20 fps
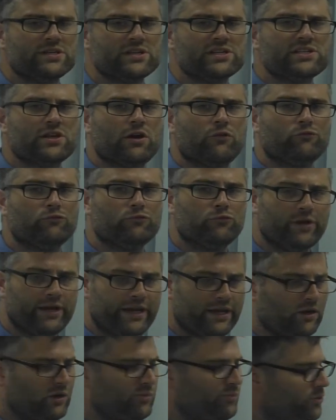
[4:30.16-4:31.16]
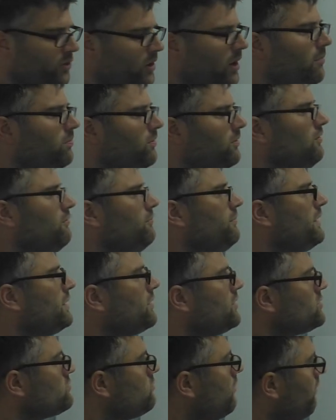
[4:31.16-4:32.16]
us a real problem,
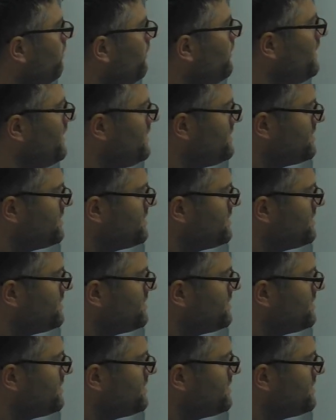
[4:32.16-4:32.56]
because what we need